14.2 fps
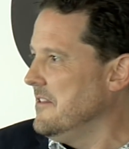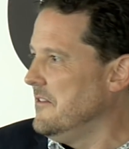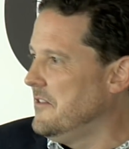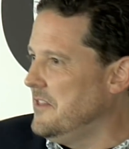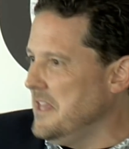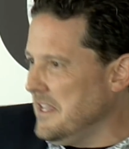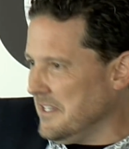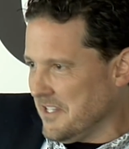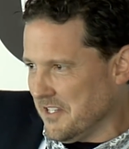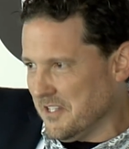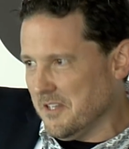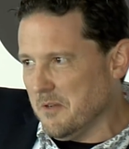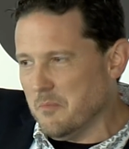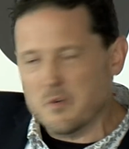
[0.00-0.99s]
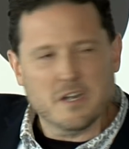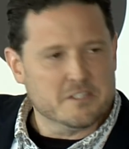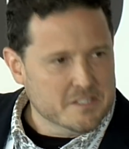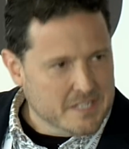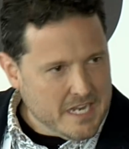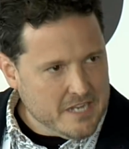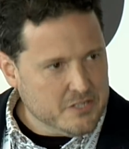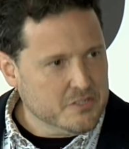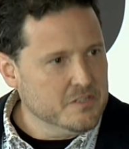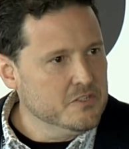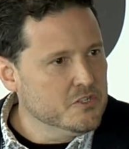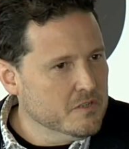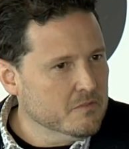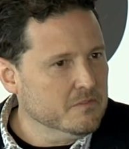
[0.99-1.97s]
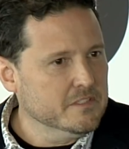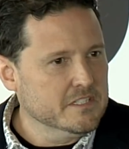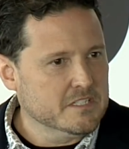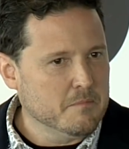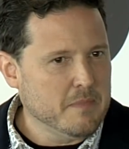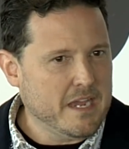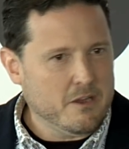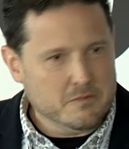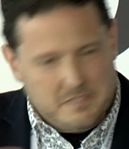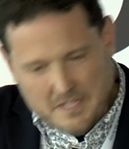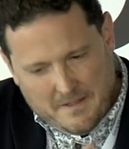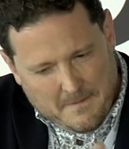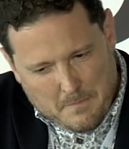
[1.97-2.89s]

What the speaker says: this presentation generally is about